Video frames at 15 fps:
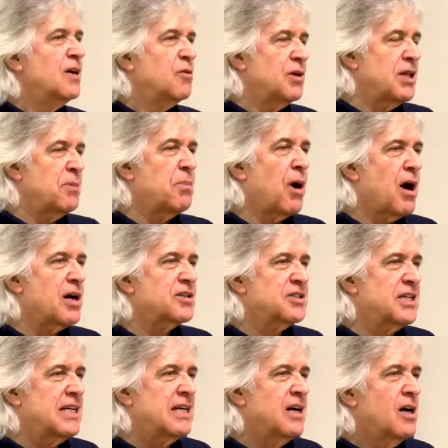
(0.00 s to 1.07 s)
with
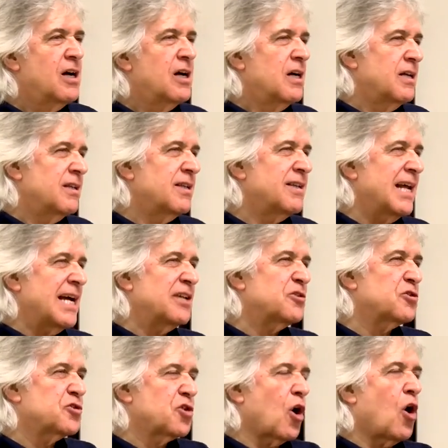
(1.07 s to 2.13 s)
epoxy, the
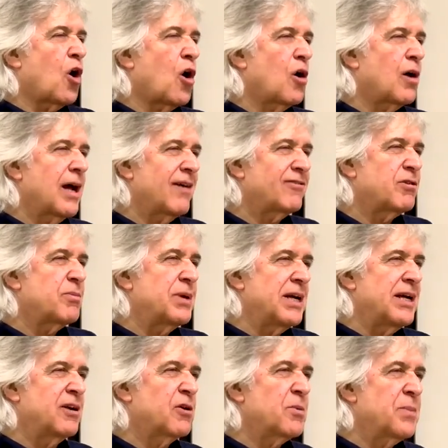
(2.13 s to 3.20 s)
dancers all have to be
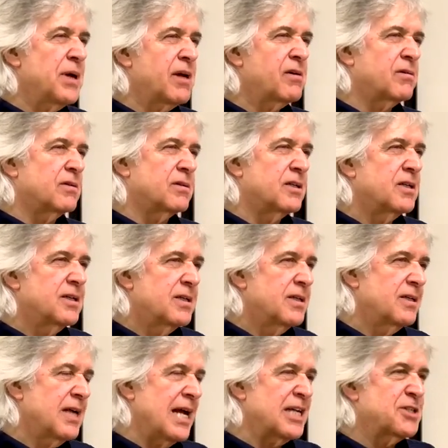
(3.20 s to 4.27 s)
intermingled
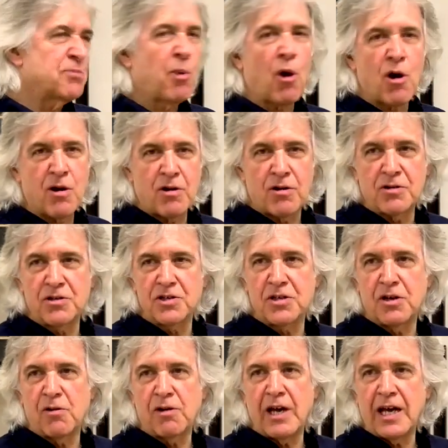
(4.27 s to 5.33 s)
as partners,
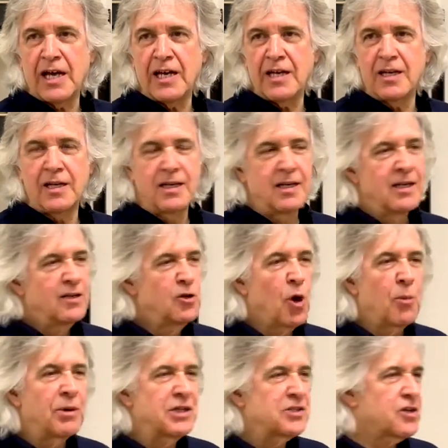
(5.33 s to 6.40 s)
okay?
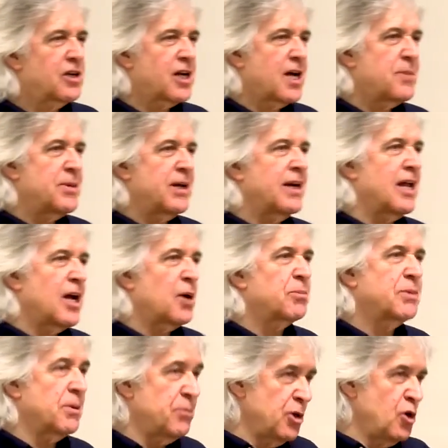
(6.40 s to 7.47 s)
Nobody's going to come in and help
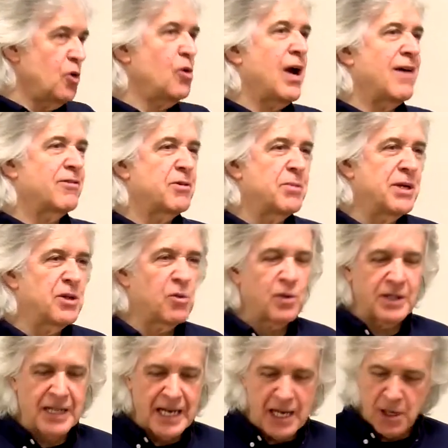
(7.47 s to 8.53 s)
them. You have to be the
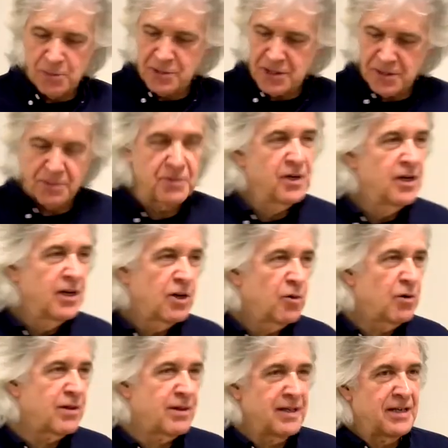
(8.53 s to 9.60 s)
one that helps them
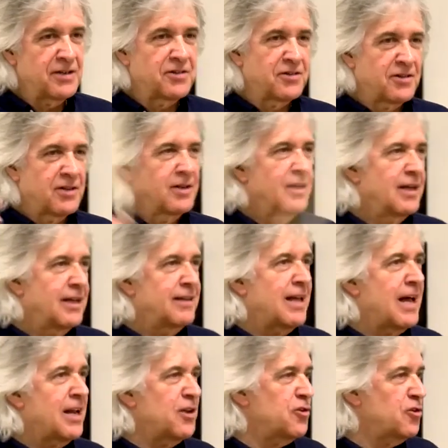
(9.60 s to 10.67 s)
with this. And
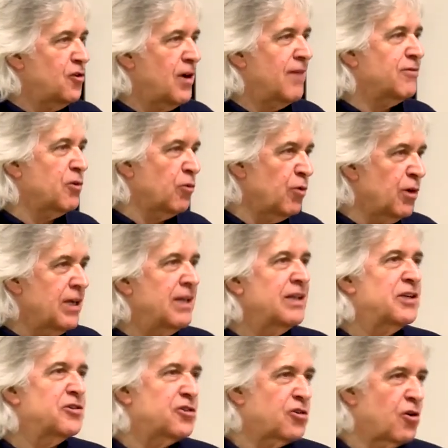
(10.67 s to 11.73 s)
that is, you have to
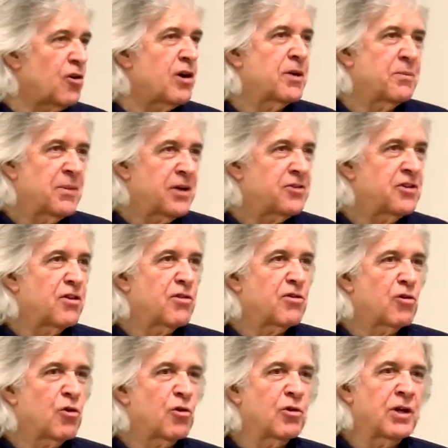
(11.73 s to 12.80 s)
really stir it and mix it
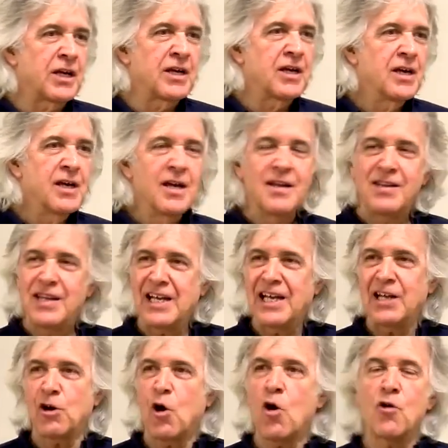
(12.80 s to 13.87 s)
thoroughly to
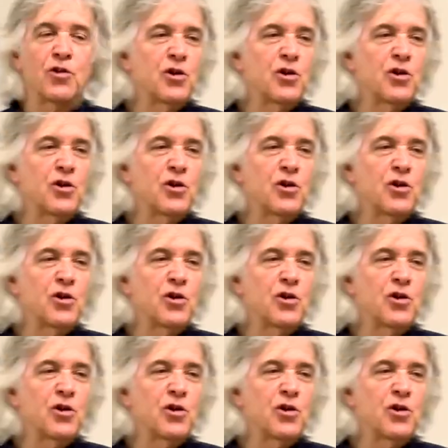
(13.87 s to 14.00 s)
get all